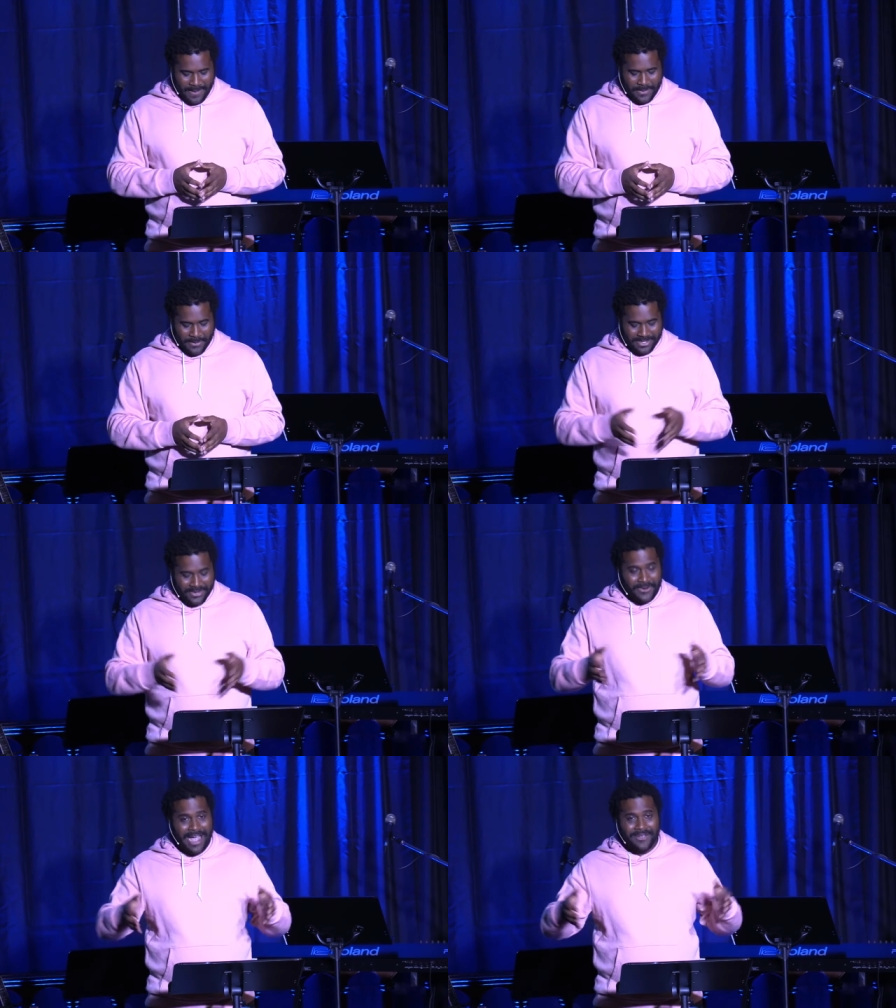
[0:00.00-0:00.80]
But when the
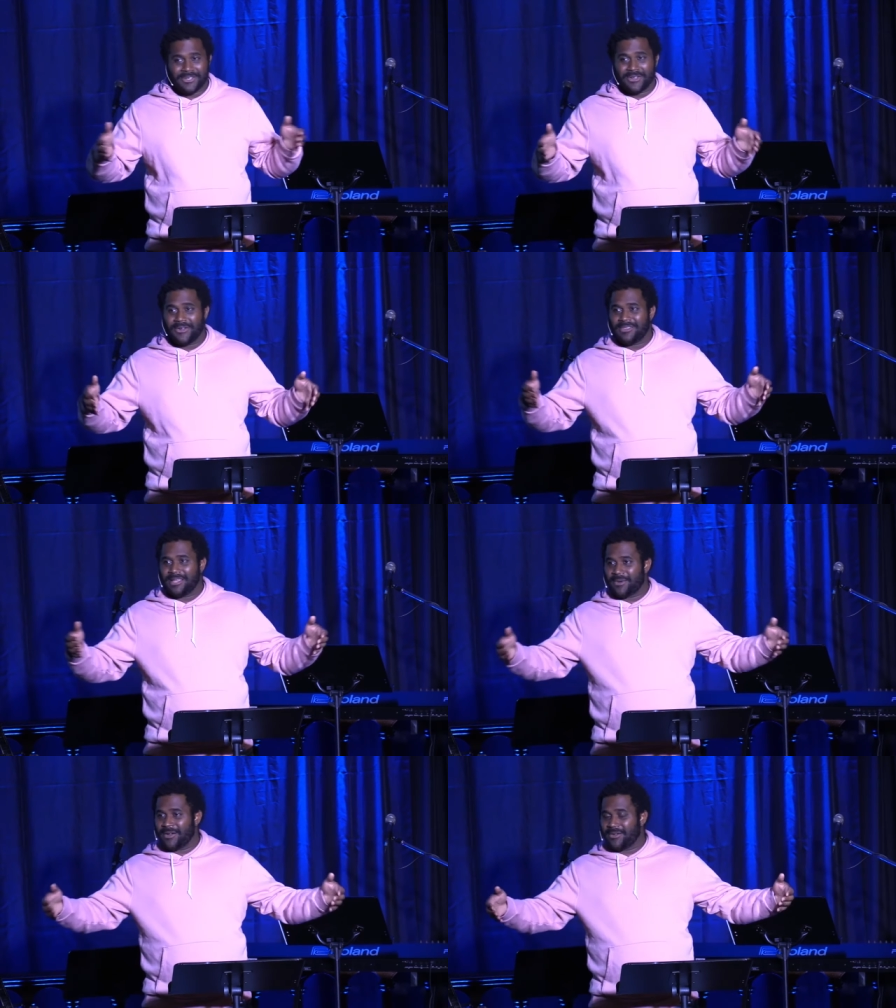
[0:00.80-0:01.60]
crowds heard
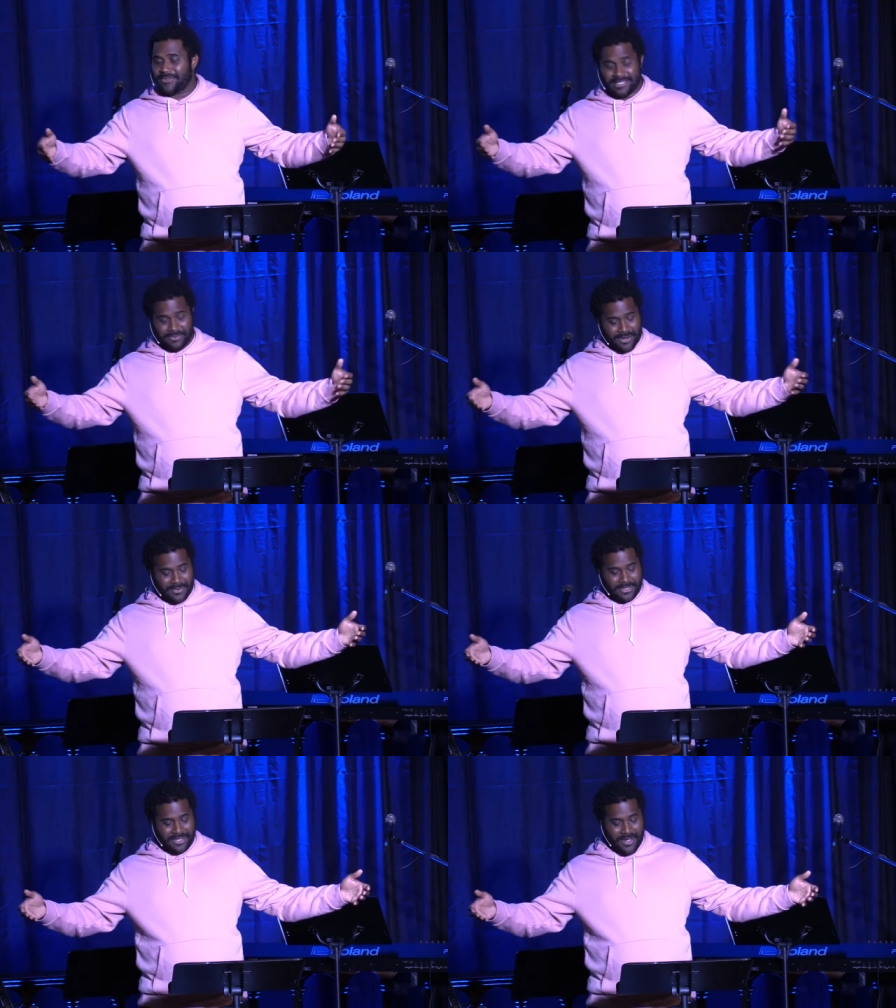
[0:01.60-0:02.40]
that where, that's where he
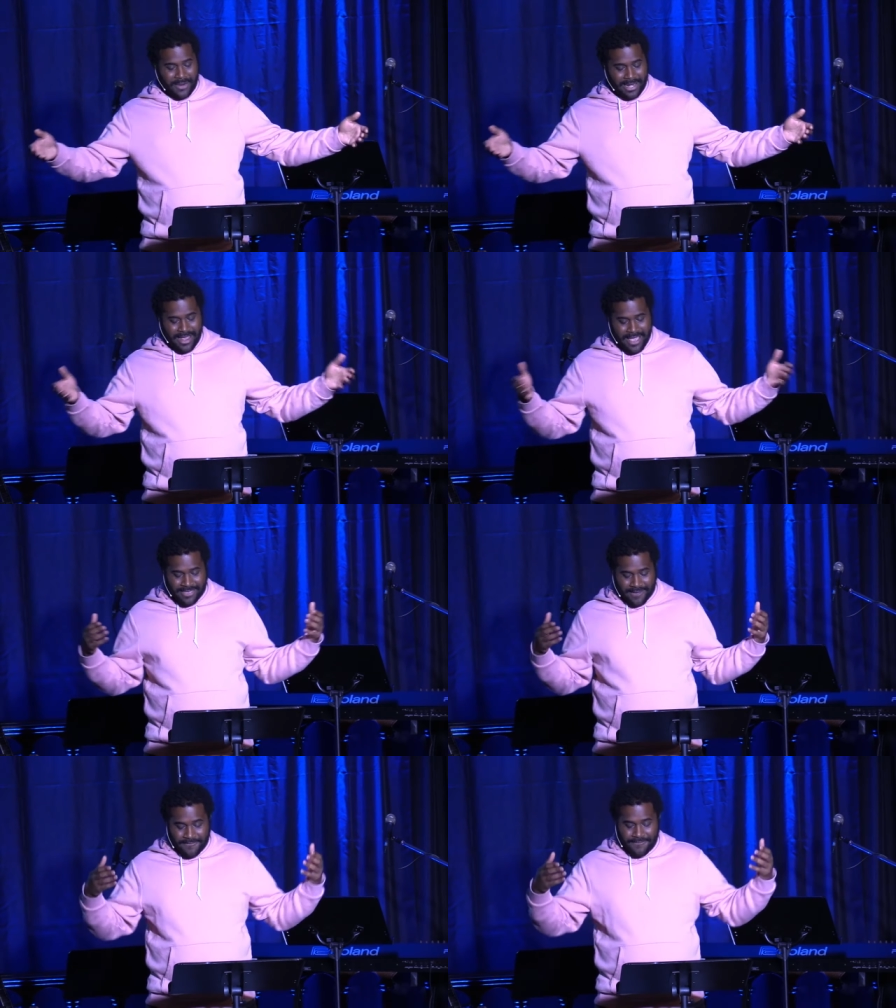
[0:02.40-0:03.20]
was going,
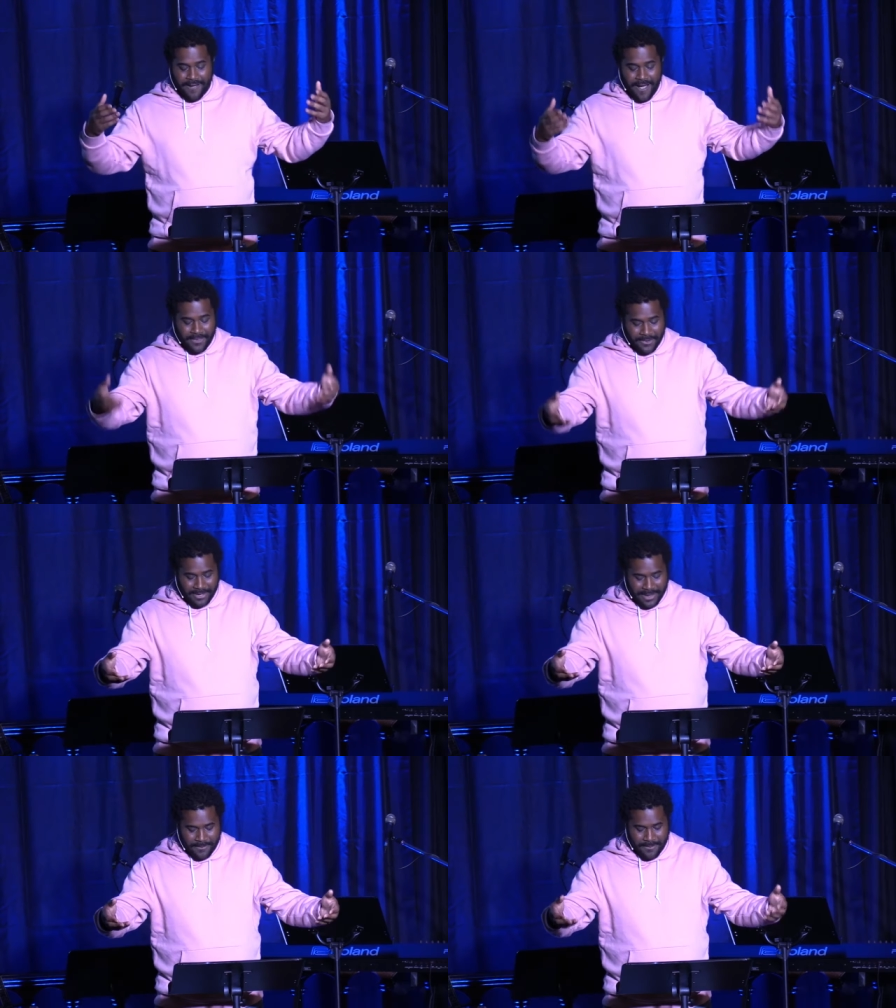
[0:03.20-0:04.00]
they followed
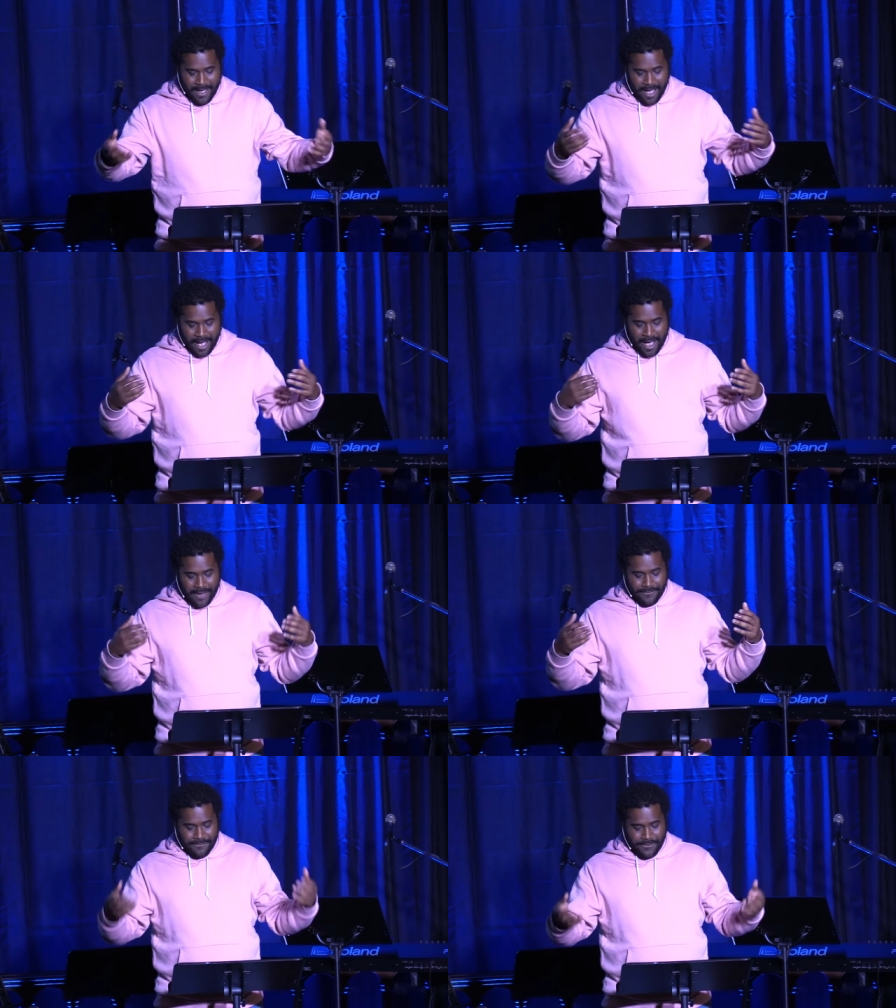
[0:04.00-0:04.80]
him
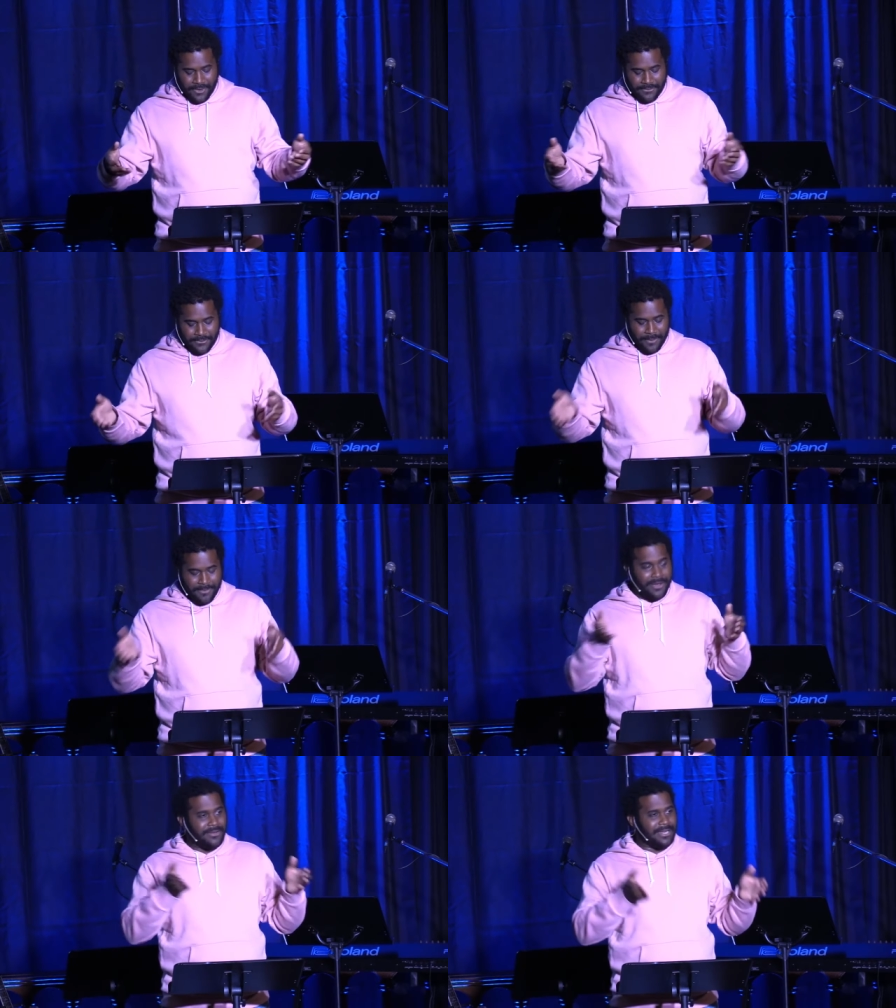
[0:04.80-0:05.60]
on foot from
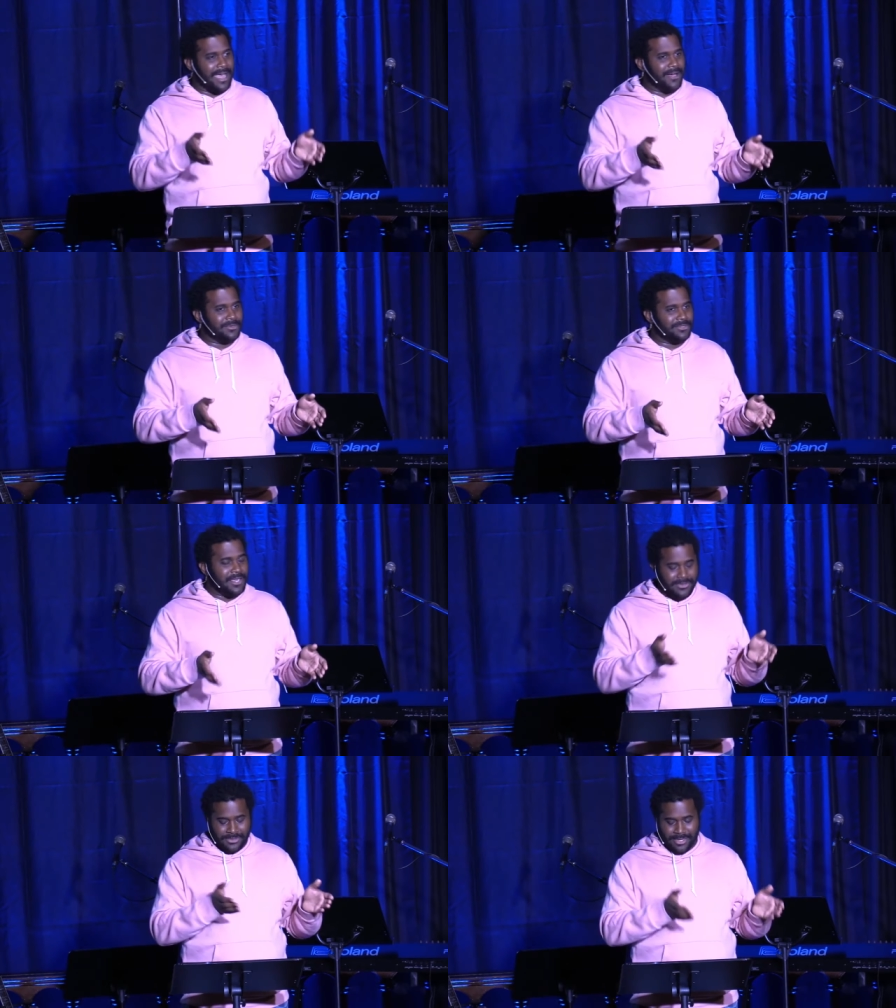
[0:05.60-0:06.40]
their towns
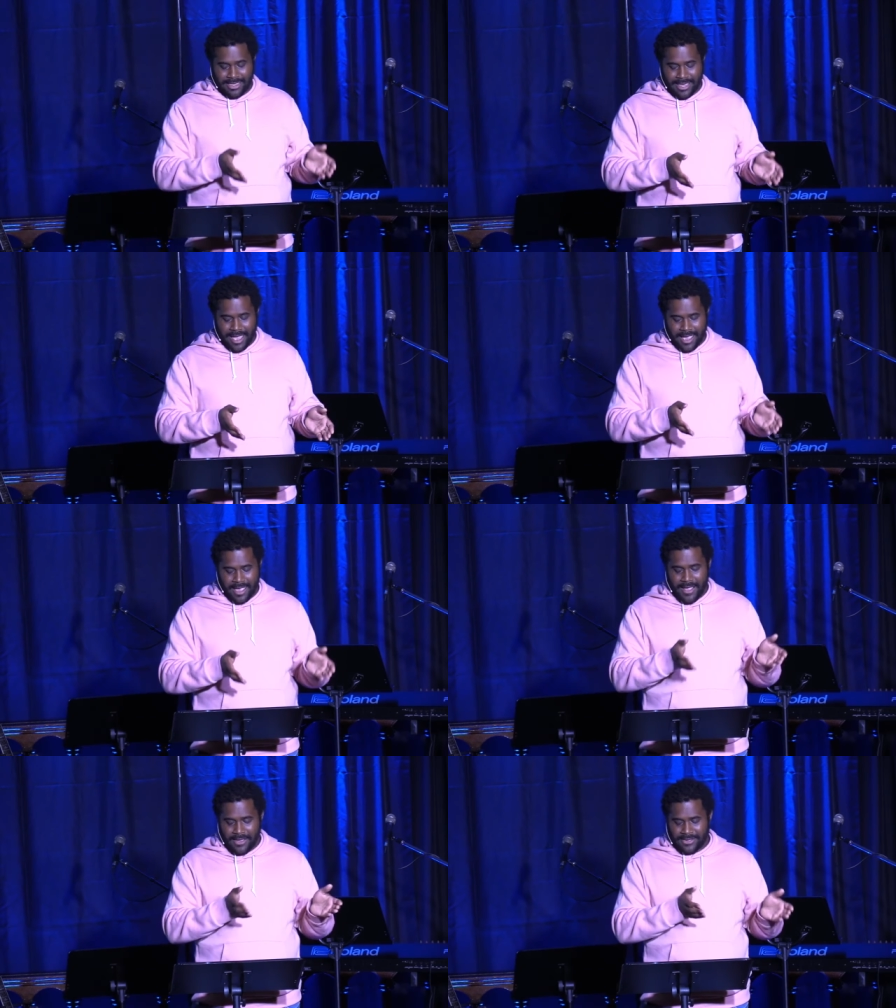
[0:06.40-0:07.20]
so that they
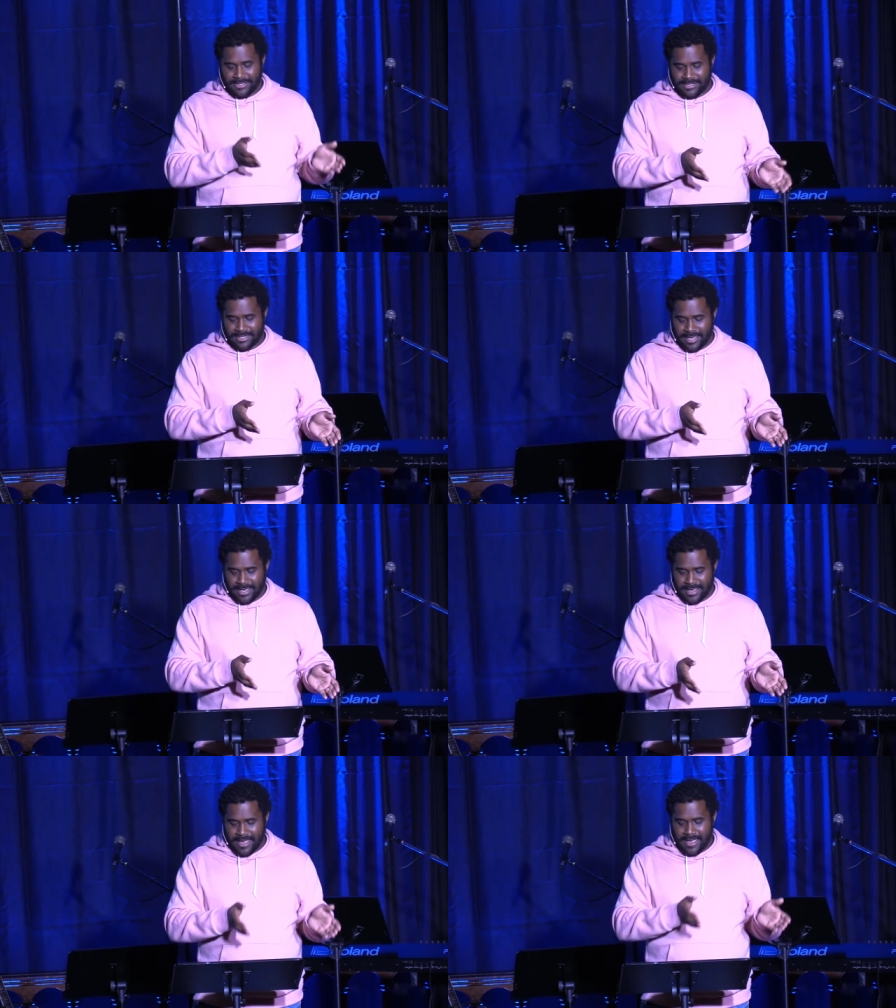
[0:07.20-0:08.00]
could
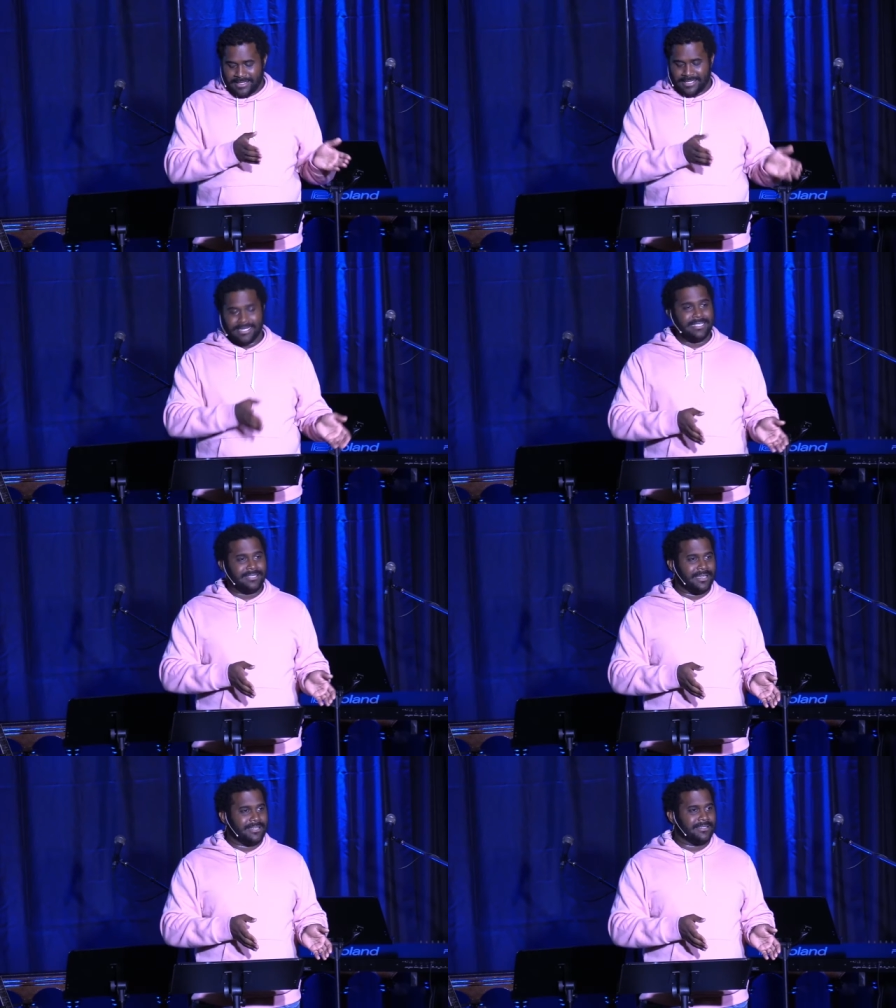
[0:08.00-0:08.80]
see
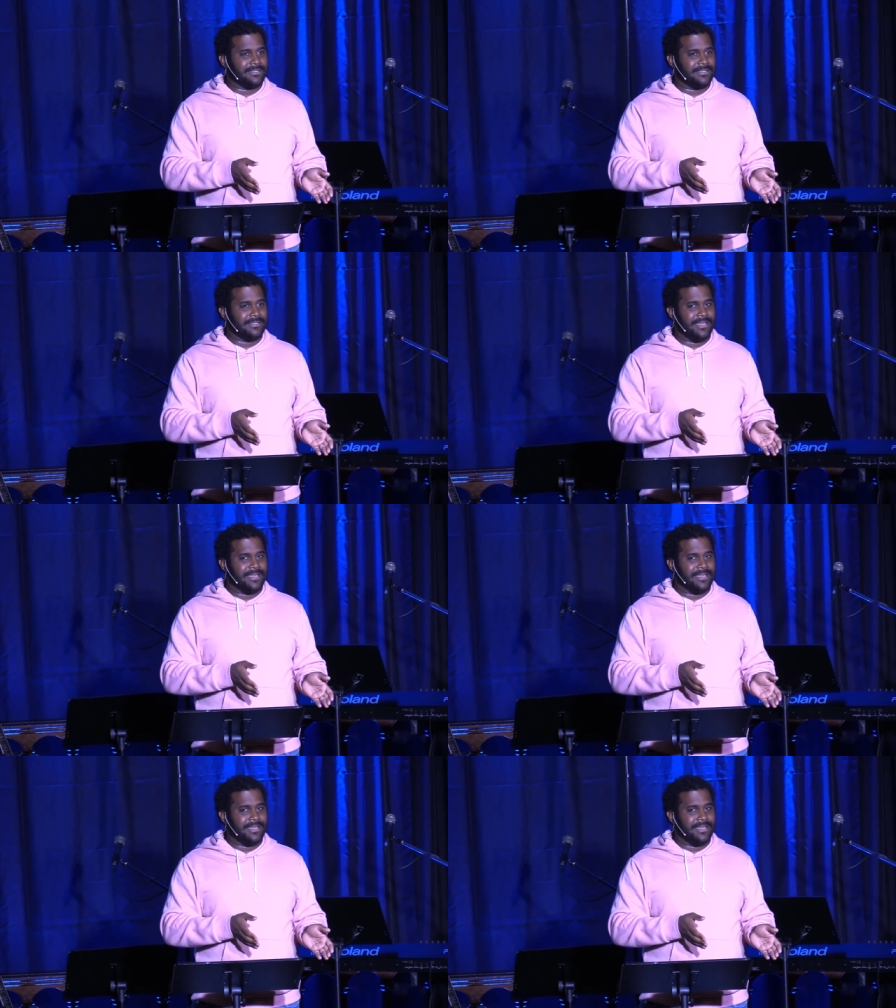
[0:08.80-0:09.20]
Jesus.